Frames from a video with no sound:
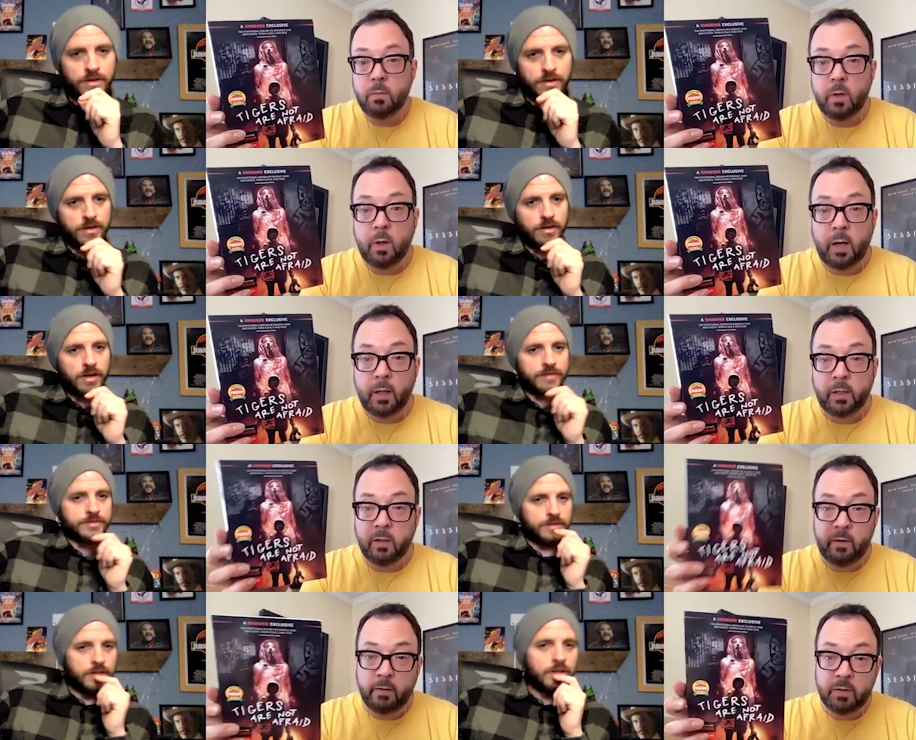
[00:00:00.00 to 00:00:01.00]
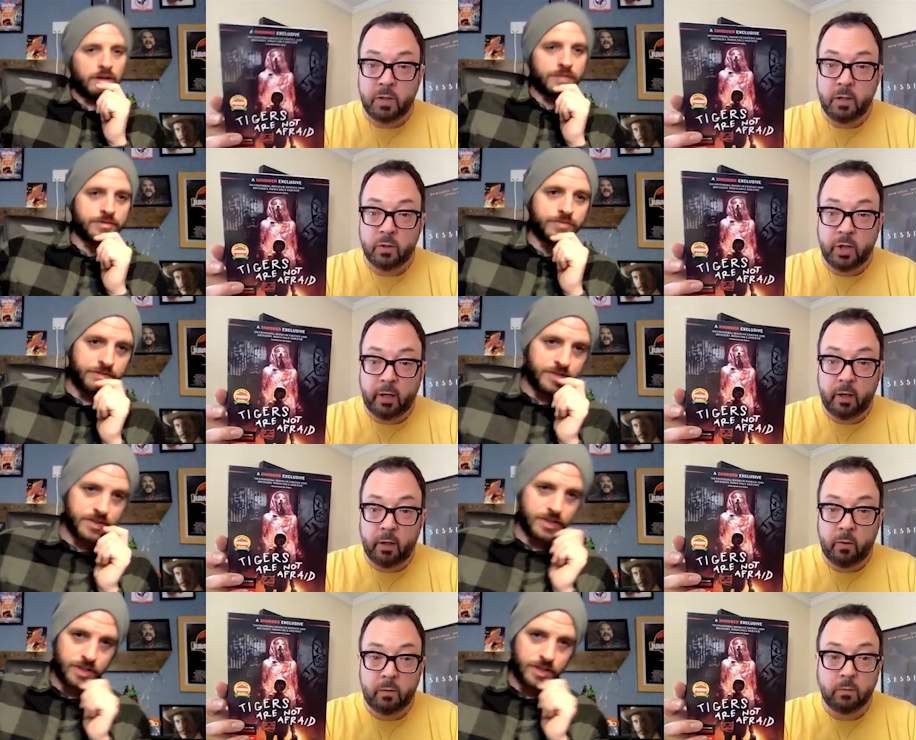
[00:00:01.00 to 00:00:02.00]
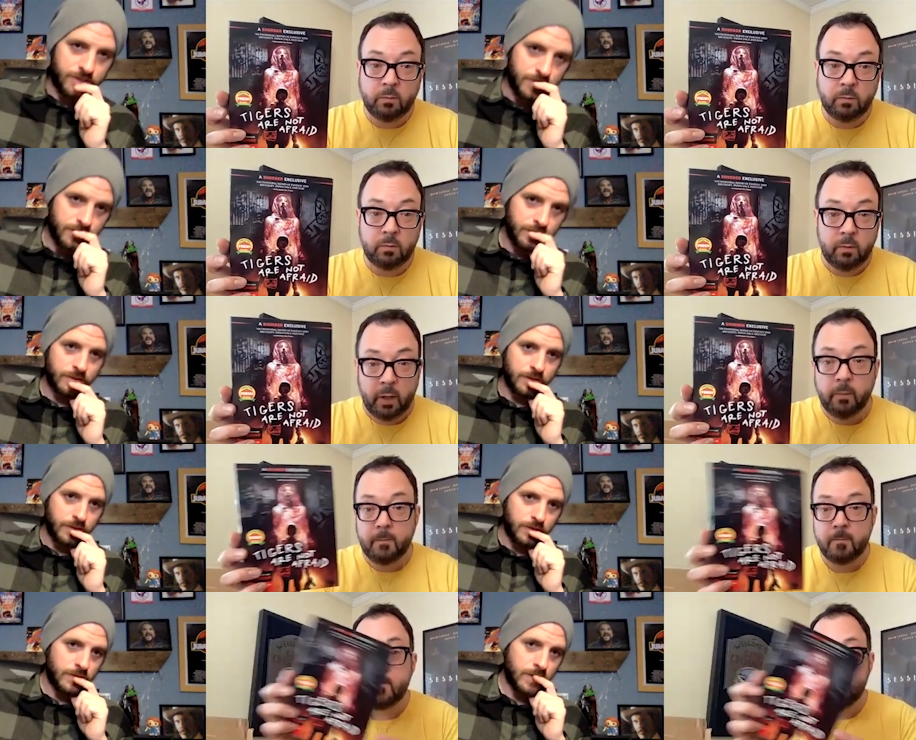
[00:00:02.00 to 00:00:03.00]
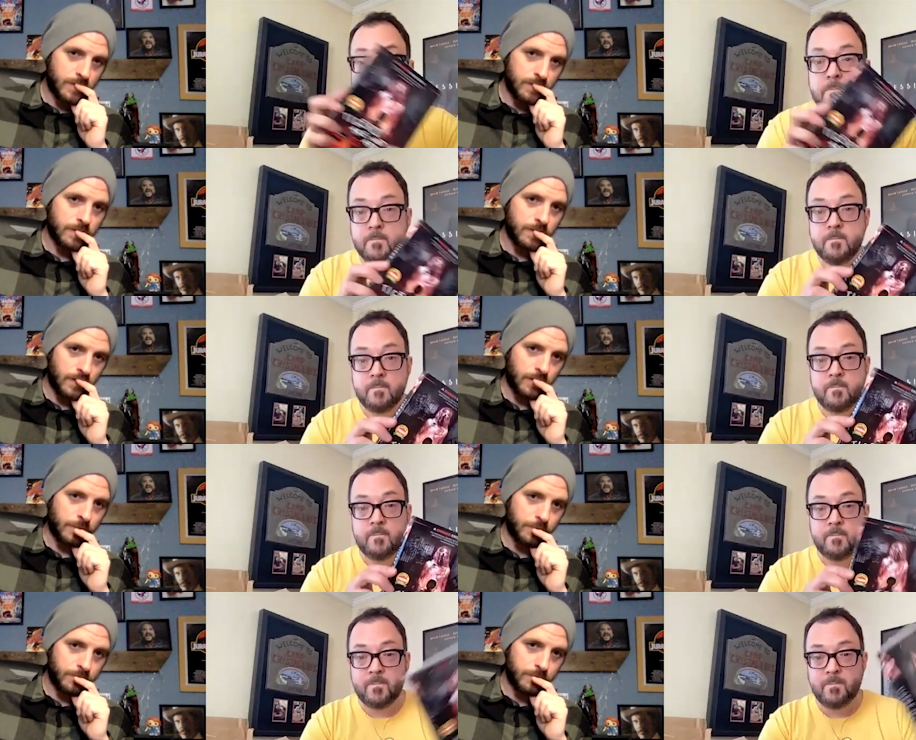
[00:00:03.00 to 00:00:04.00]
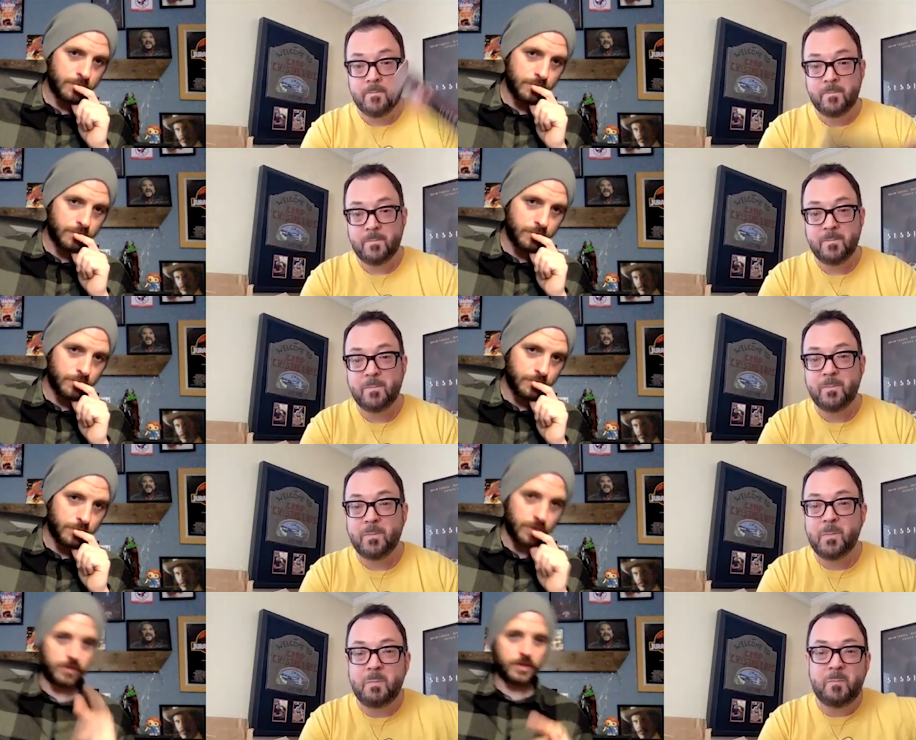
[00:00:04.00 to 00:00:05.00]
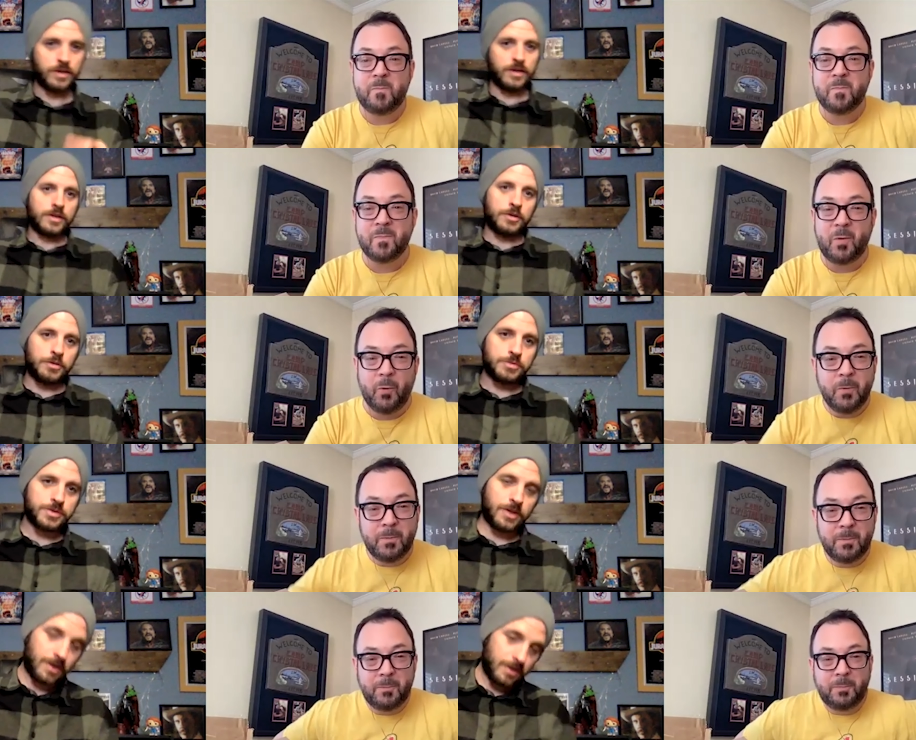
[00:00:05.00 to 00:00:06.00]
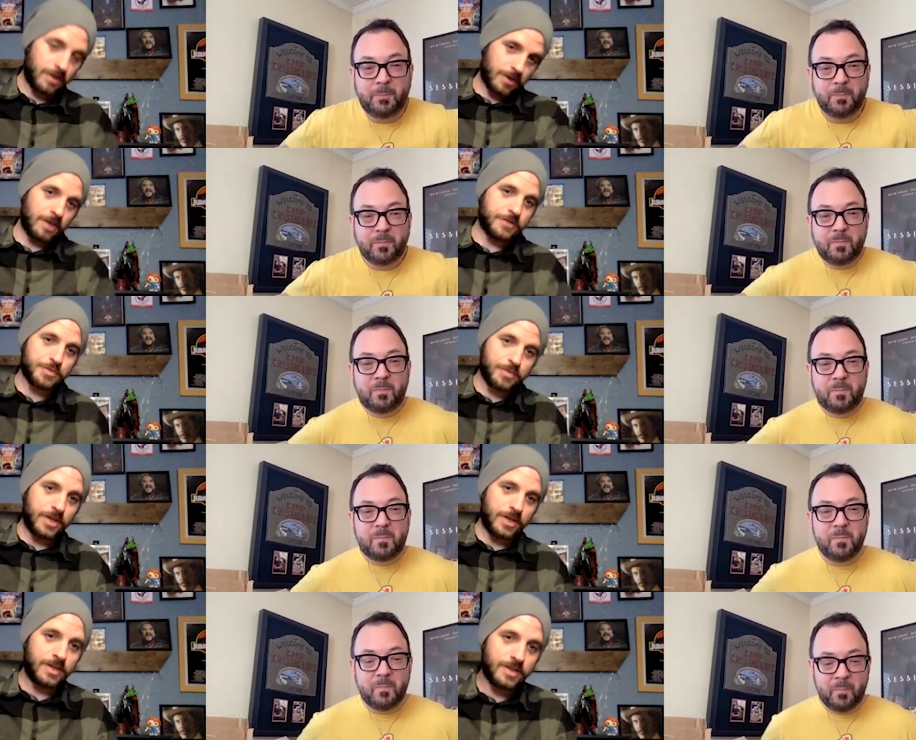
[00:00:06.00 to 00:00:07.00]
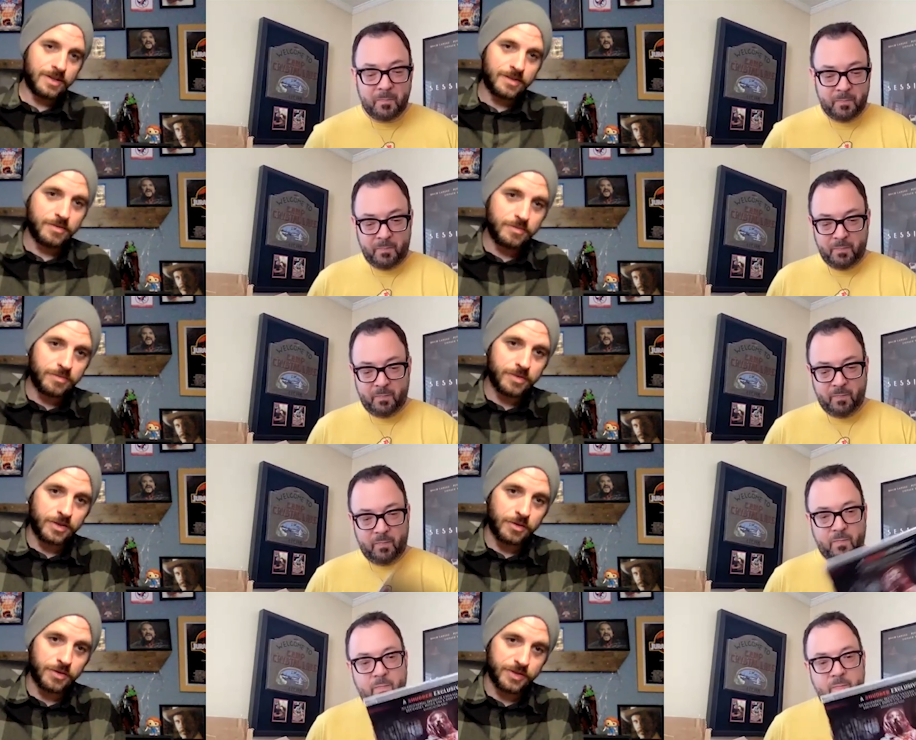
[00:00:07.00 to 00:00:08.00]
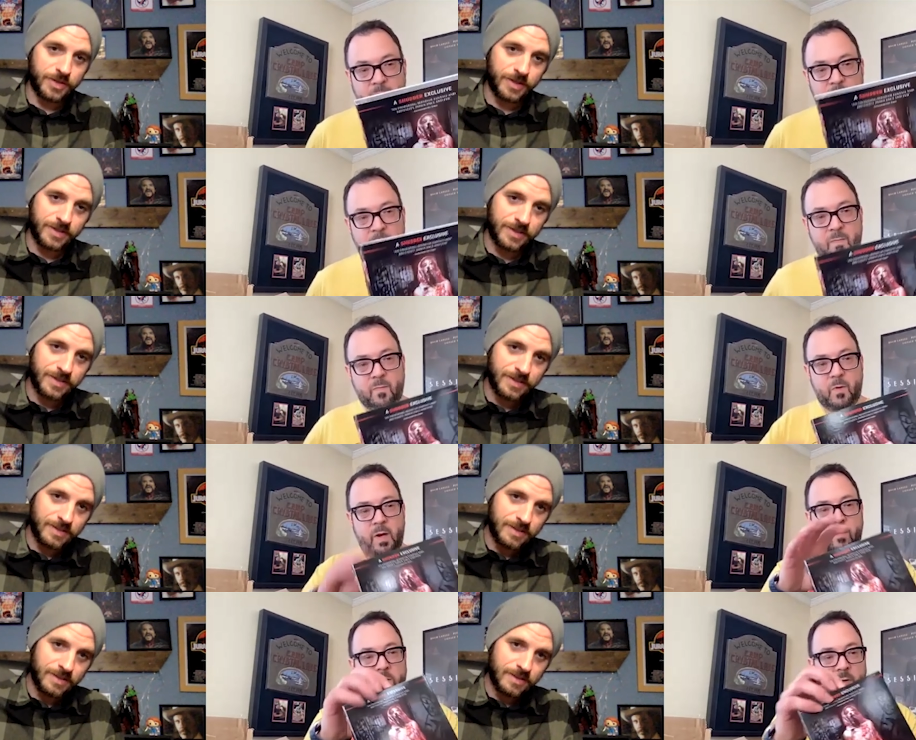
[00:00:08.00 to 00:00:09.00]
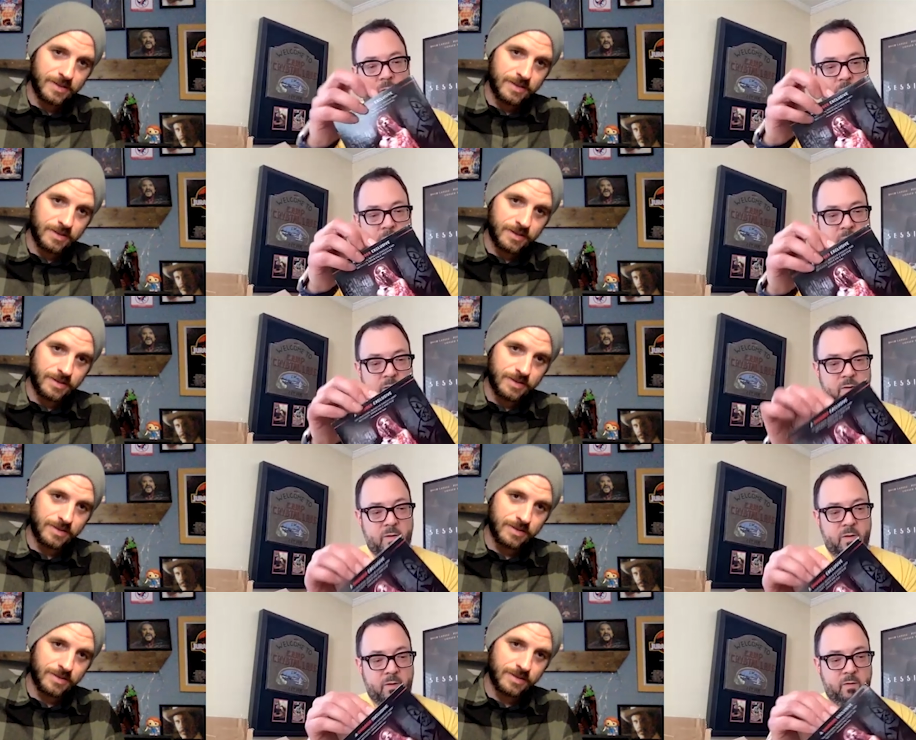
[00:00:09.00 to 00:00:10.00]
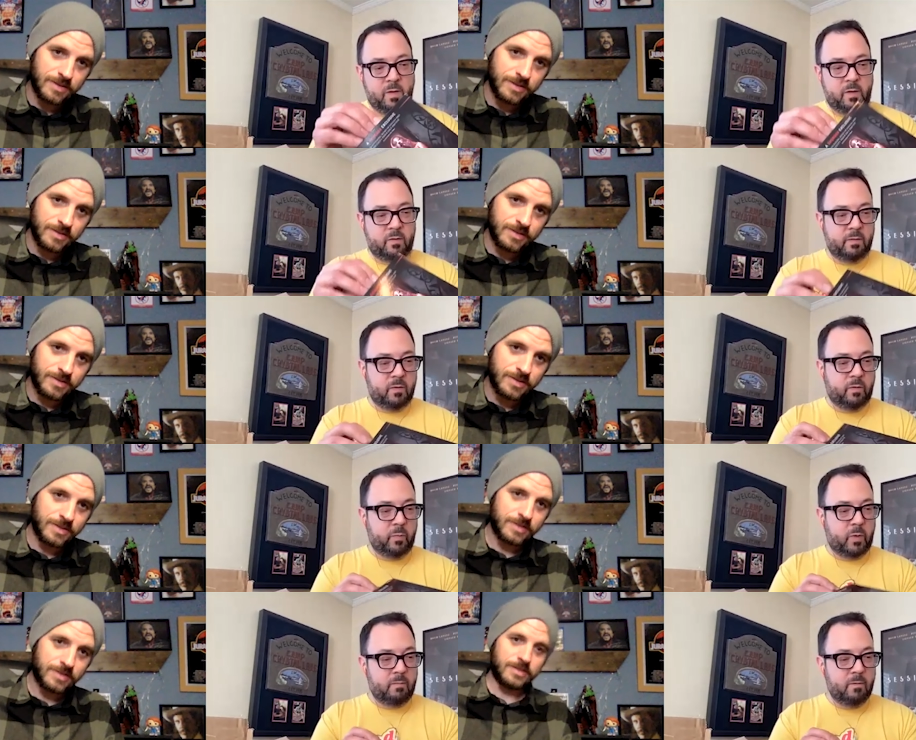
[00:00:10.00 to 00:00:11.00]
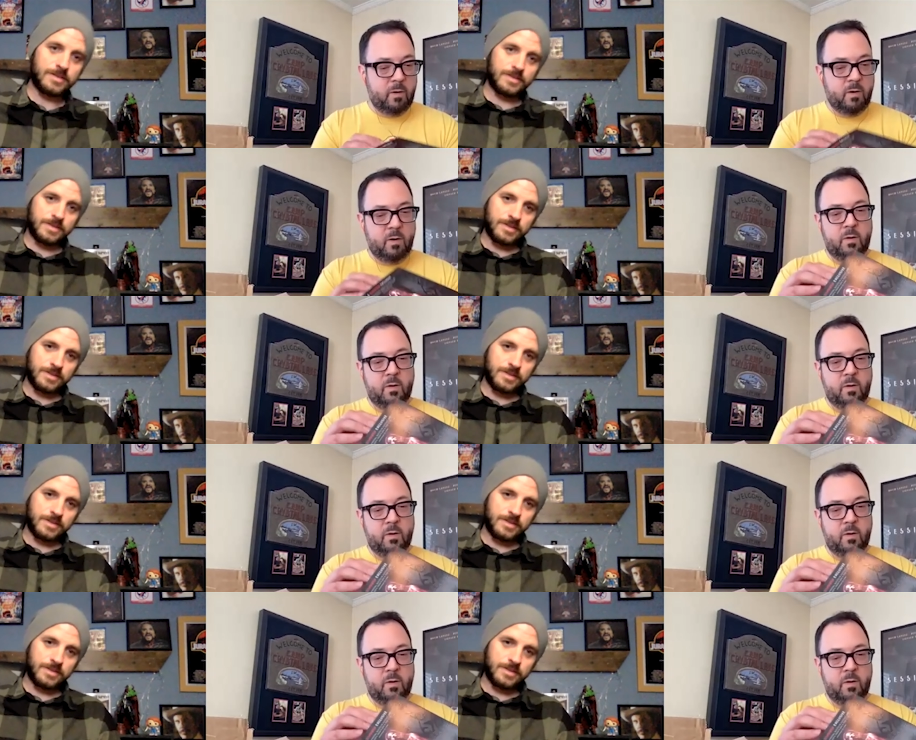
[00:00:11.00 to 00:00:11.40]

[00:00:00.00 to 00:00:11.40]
Speaker 1: Yeah, I, I like it. If you haven't seen it, check it out. Yeah. Yeah. But uh, cool. Uh,
Speaker 2: the cover's pretty, pretty cool, isn't it?
Speaker 1: Yes. Oh yeah. It's nice to have a slip cover.